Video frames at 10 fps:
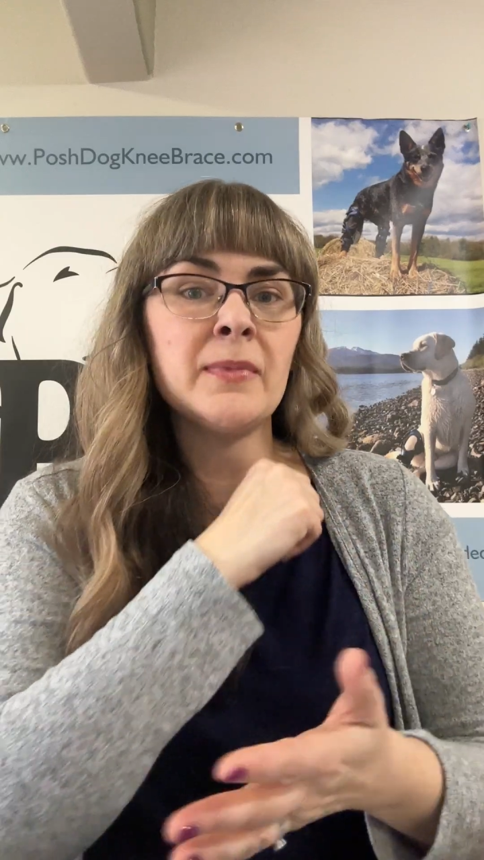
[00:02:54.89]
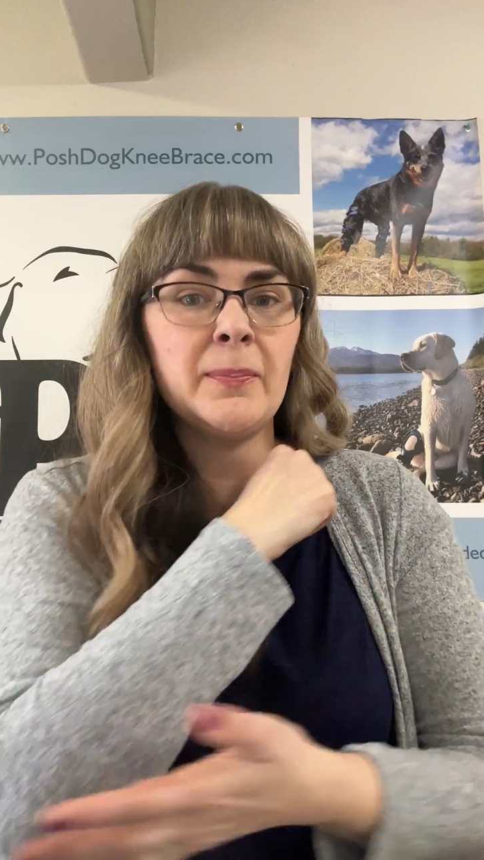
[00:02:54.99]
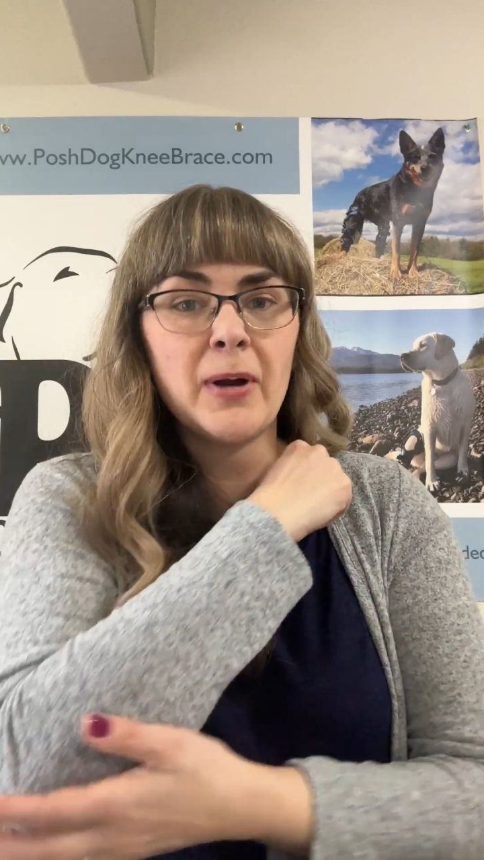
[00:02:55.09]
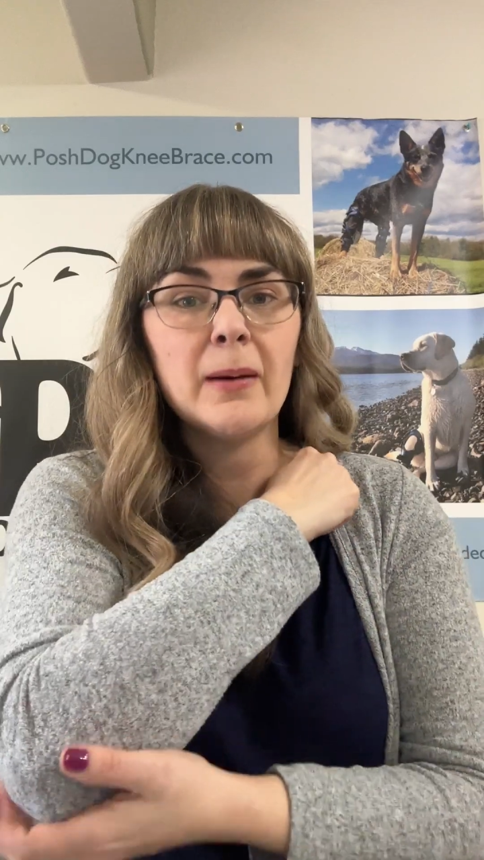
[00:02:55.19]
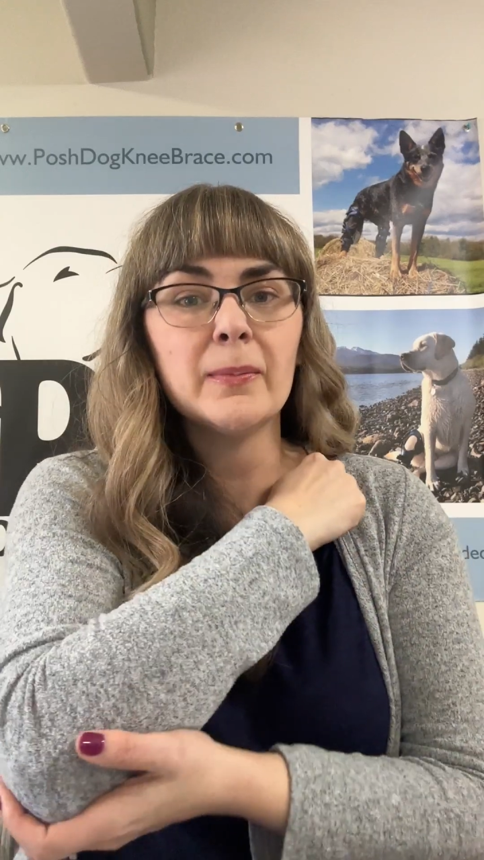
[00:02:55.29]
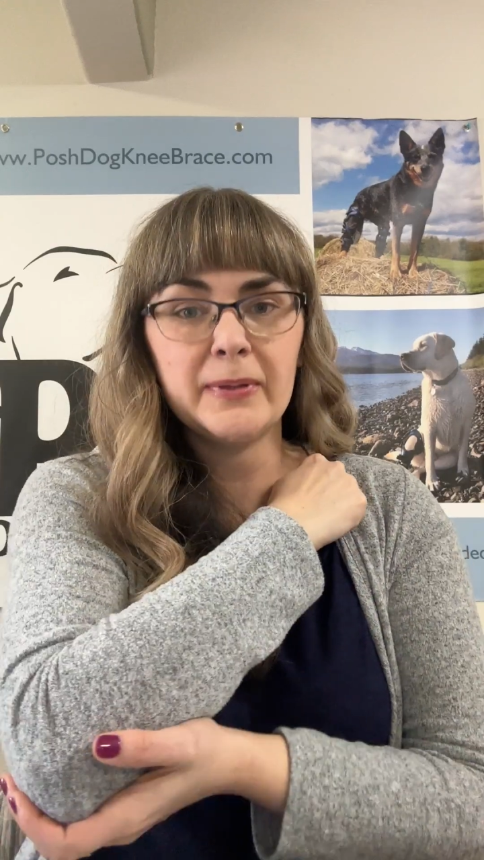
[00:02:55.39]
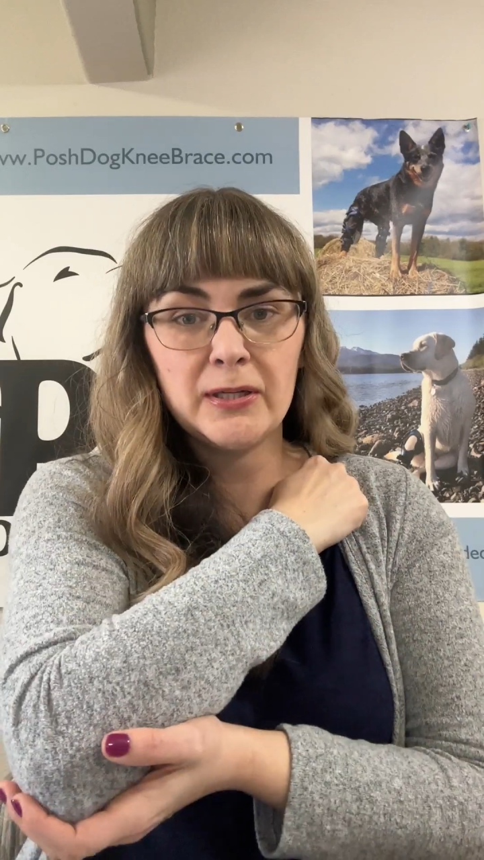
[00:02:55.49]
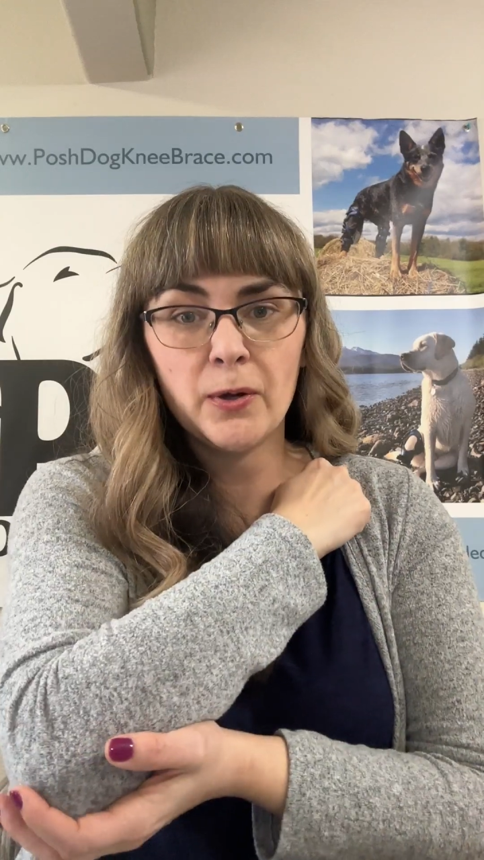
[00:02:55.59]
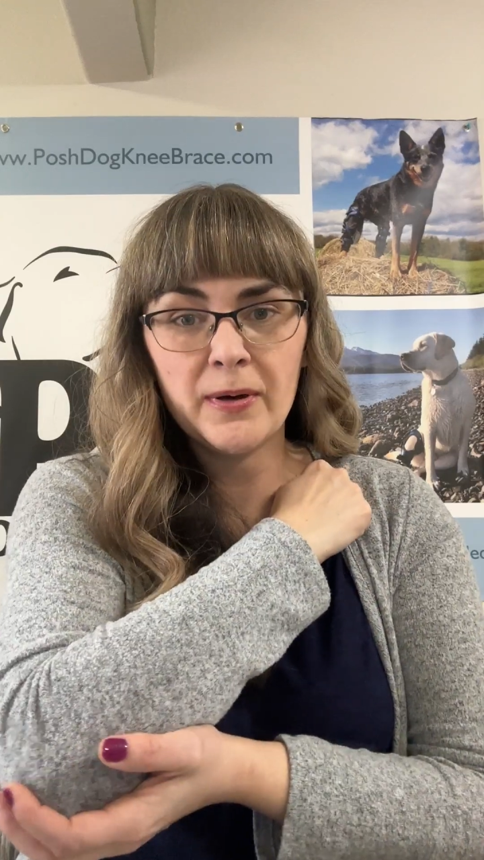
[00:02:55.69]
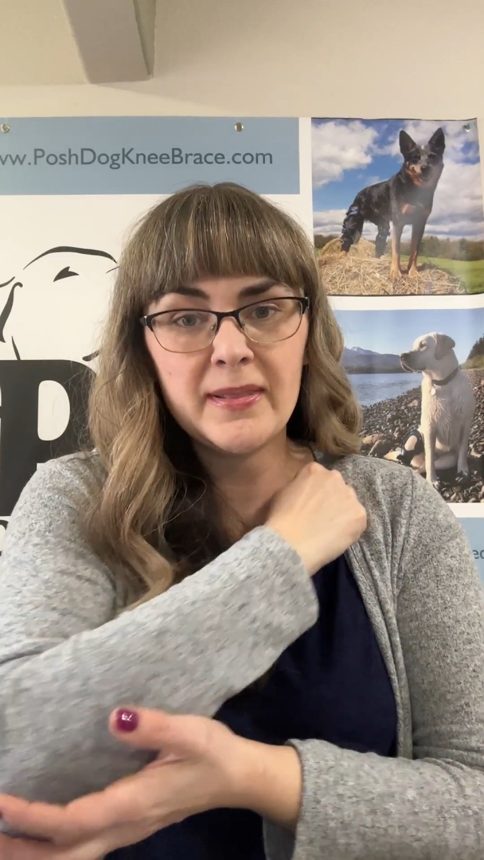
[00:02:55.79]
They probably
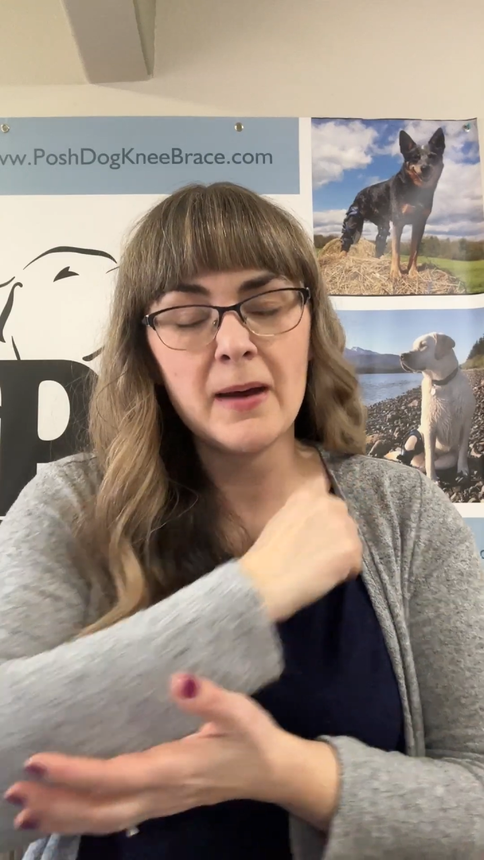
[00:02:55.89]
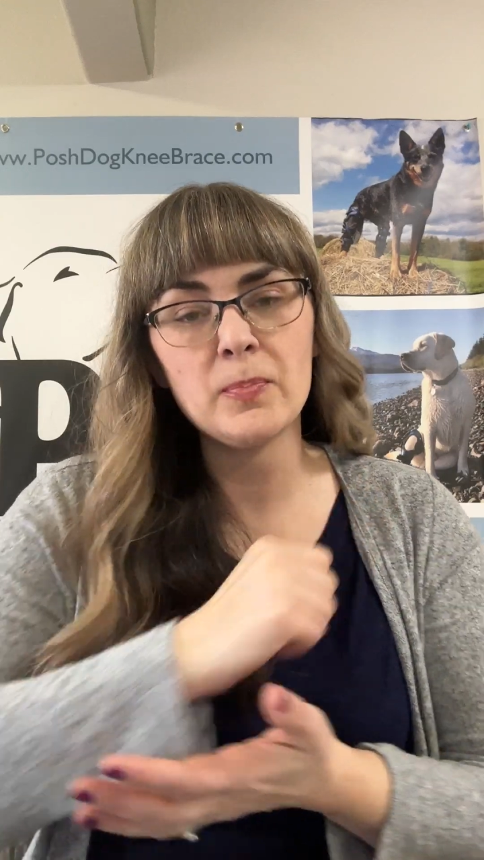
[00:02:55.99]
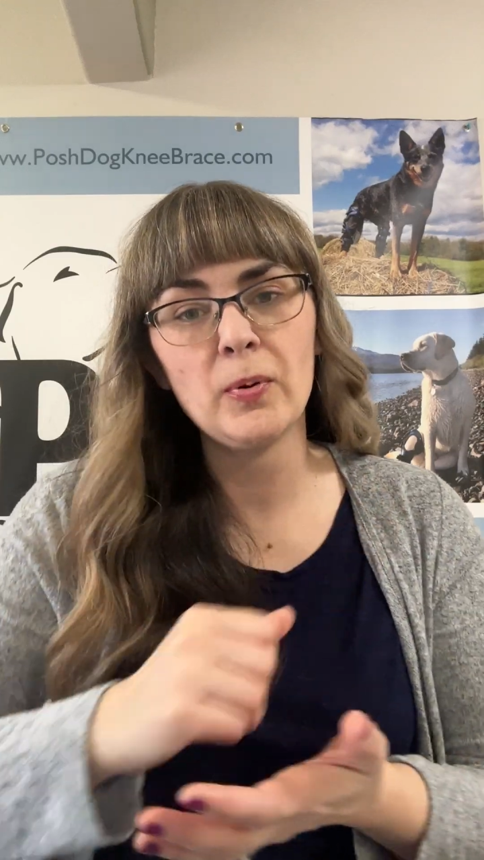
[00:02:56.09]
know at that